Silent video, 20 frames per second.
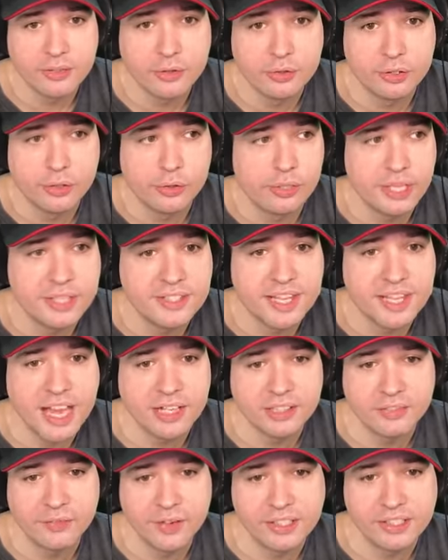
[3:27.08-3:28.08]
lo lo let's
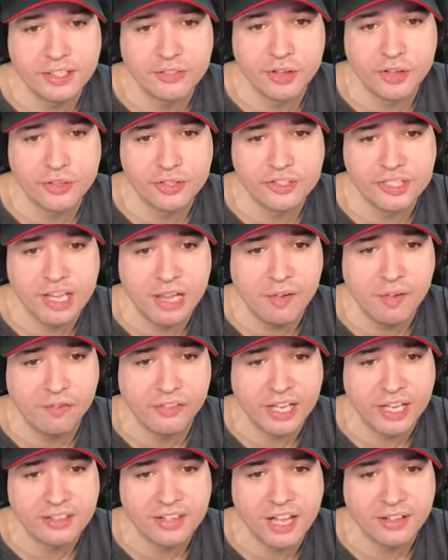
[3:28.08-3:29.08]
activate another stealth,
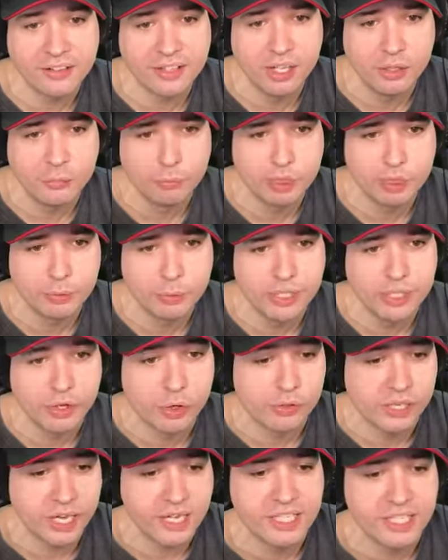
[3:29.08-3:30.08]
get that kill real quick.
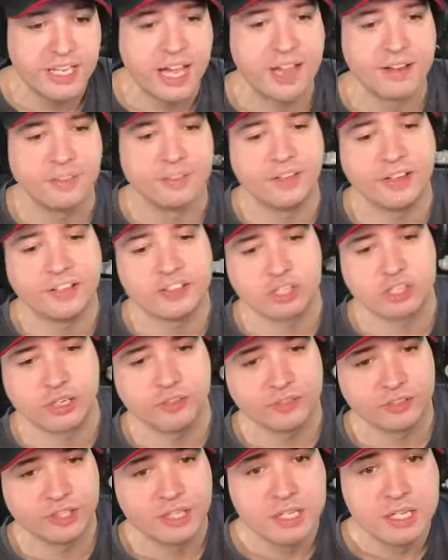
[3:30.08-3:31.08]
Okay, he had a phase
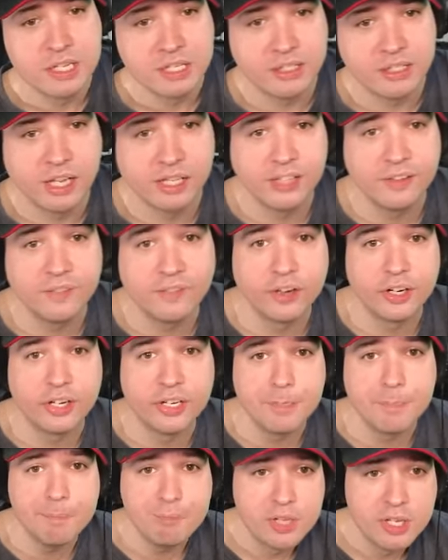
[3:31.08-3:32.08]
shift, lucky for
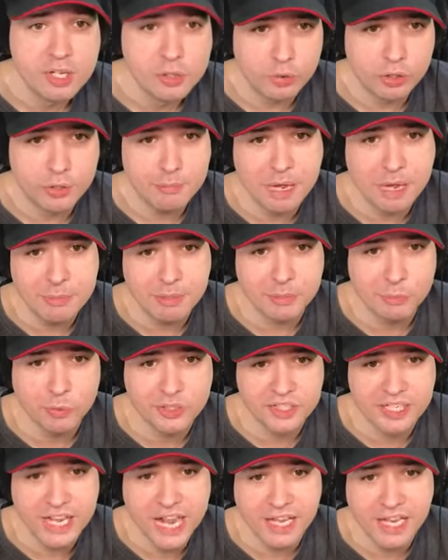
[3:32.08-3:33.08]
him, or maybe it
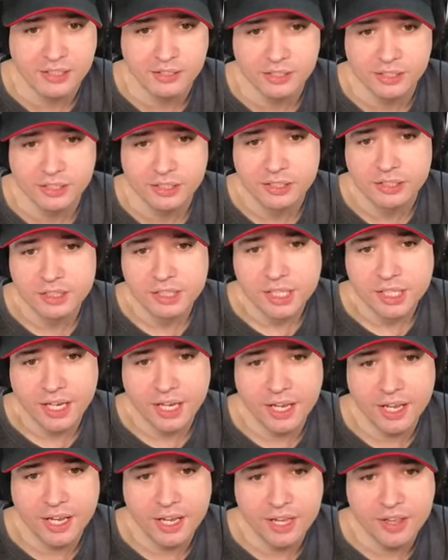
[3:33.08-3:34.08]
was an Angler.
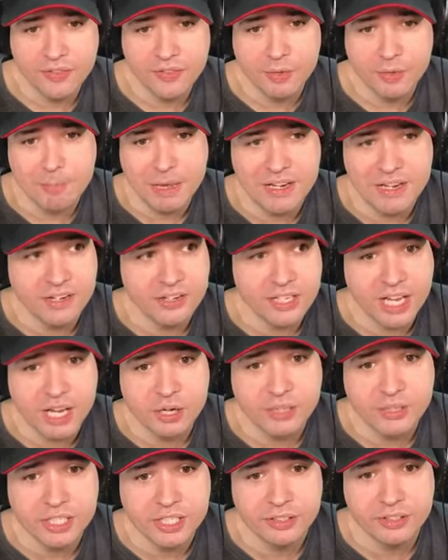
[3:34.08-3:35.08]
And the Mender
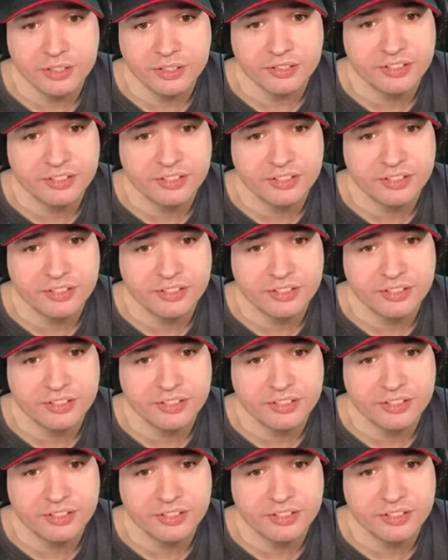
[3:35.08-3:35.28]
down here,